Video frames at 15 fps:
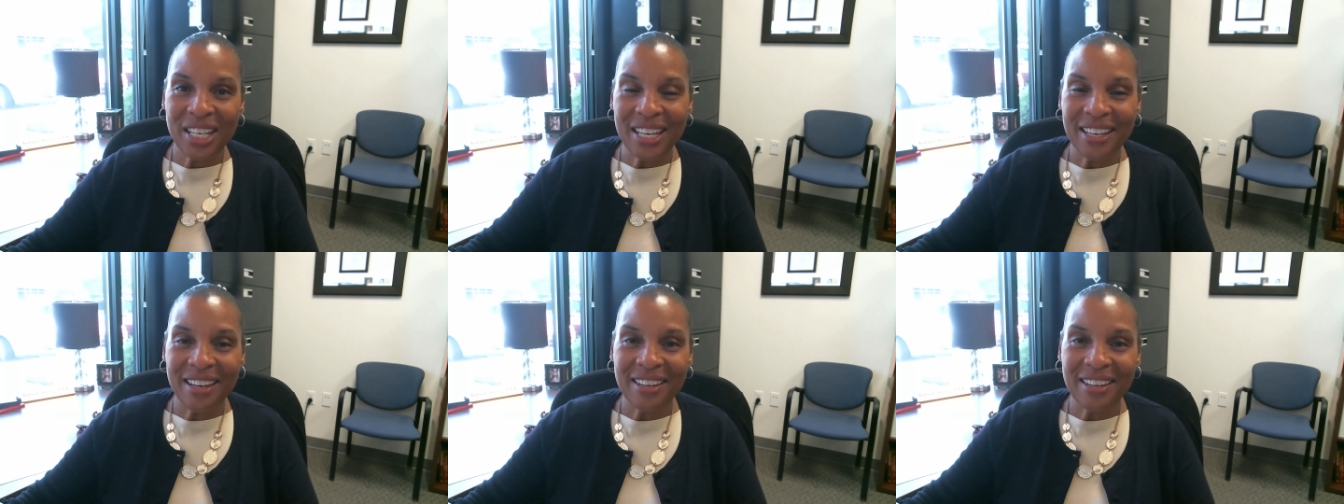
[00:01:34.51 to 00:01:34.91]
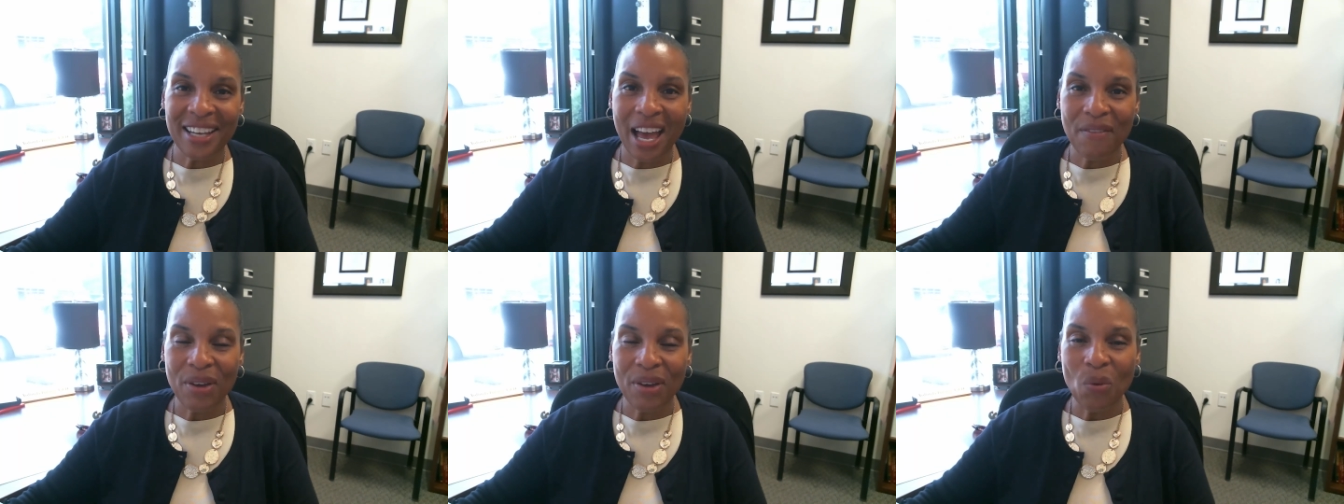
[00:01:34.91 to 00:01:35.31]
and
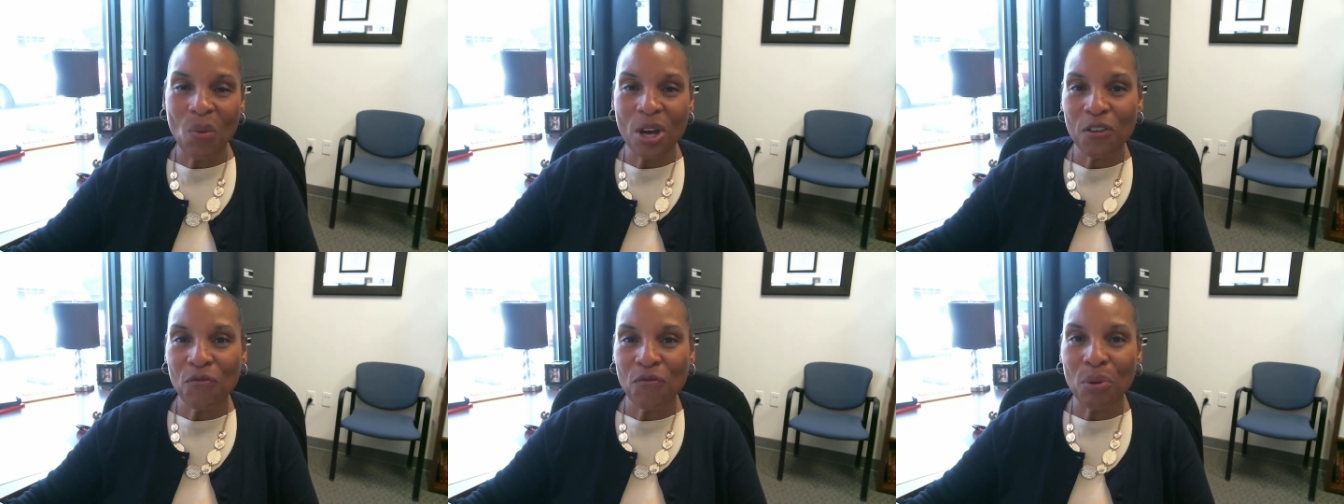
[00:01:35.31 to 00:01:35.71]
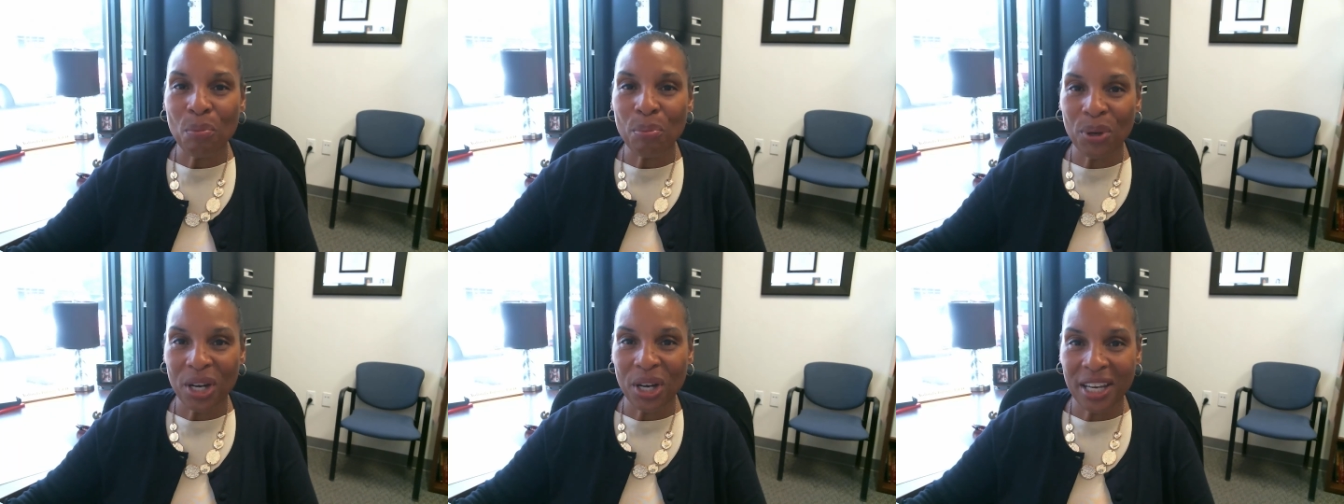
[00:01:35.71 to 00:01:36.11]
have a wonderful
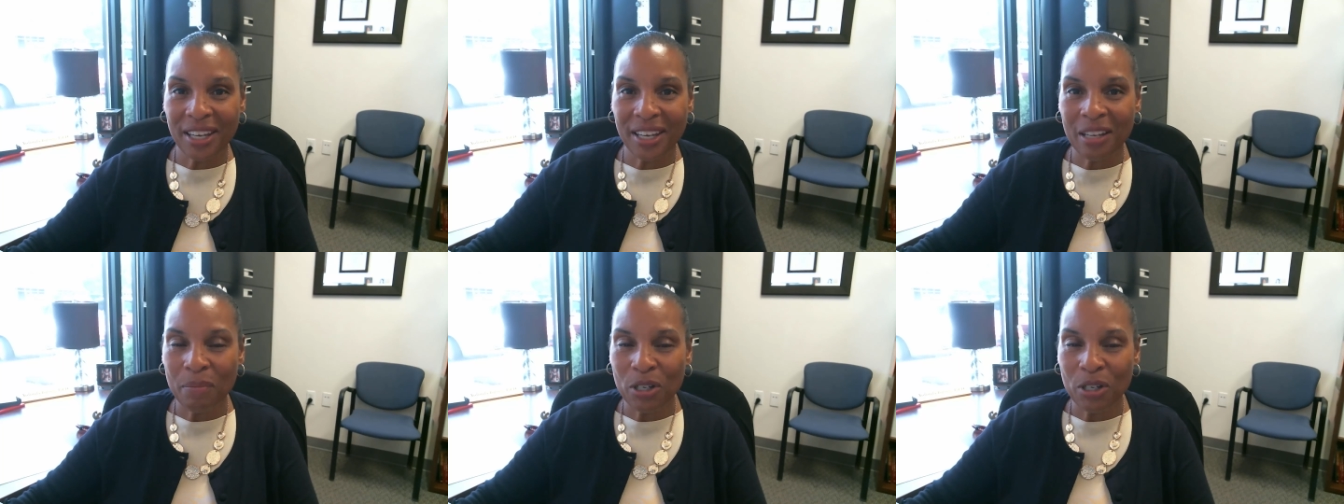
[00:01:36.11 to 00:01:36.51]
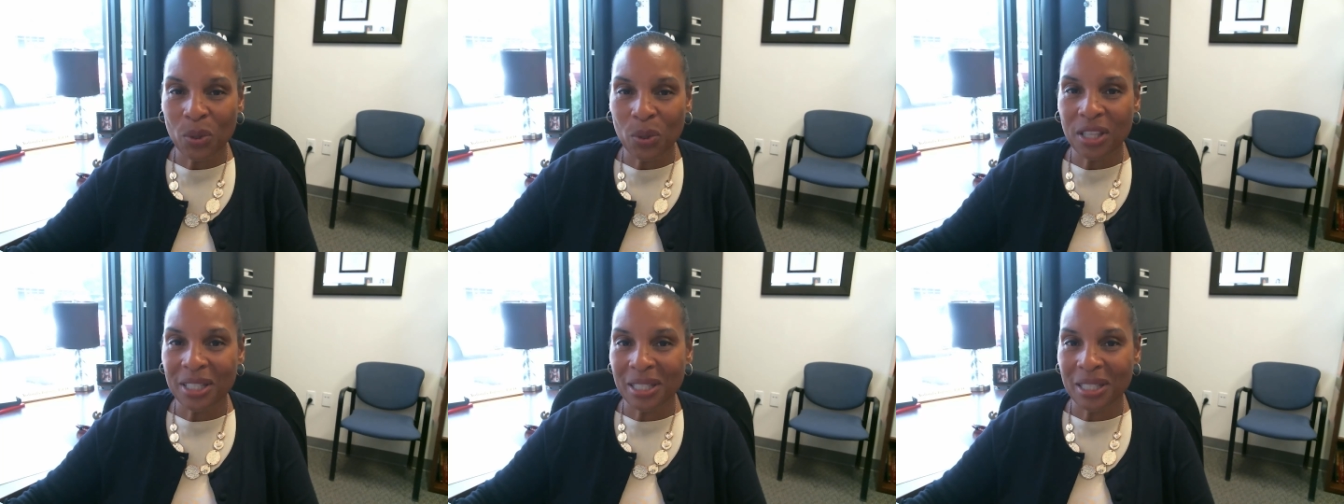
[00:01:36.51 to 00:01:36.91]
break in
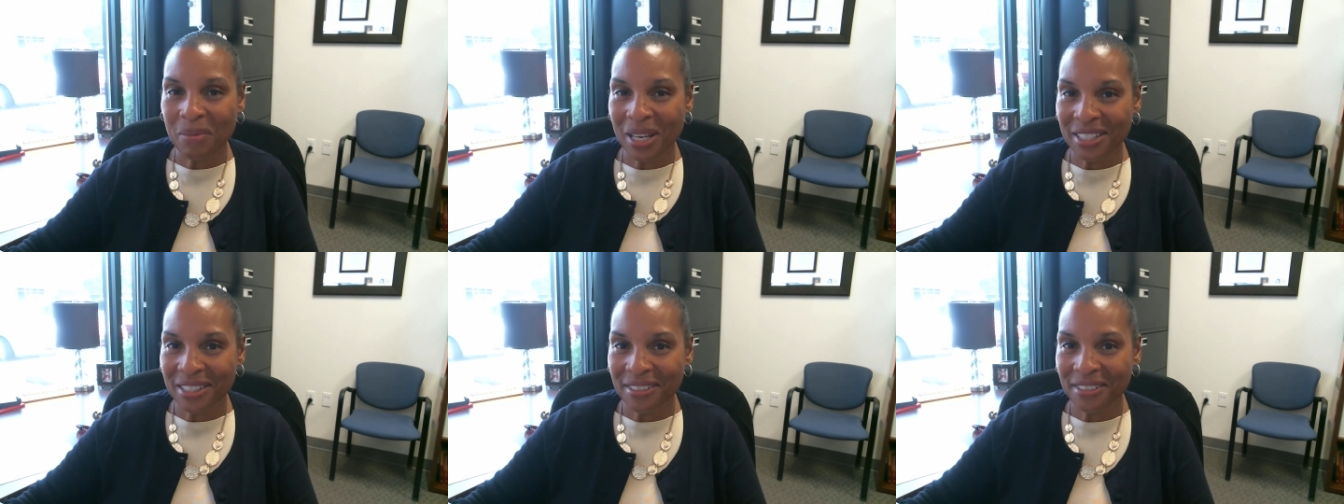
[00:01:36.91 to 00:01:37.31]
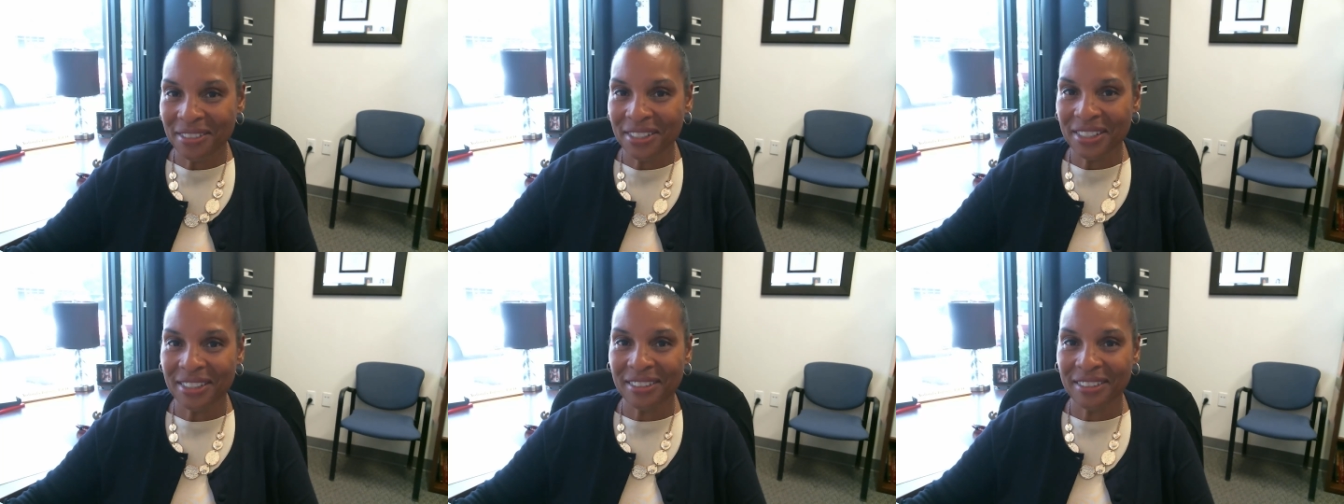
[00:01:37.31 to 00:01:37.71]
between the
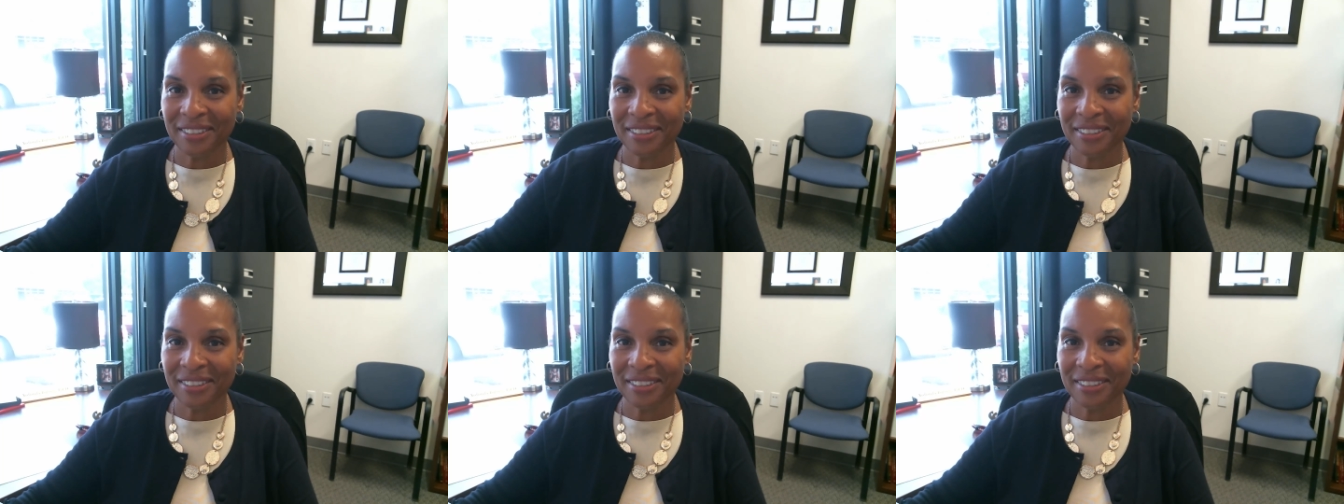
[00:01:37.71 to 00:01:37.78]
semesters.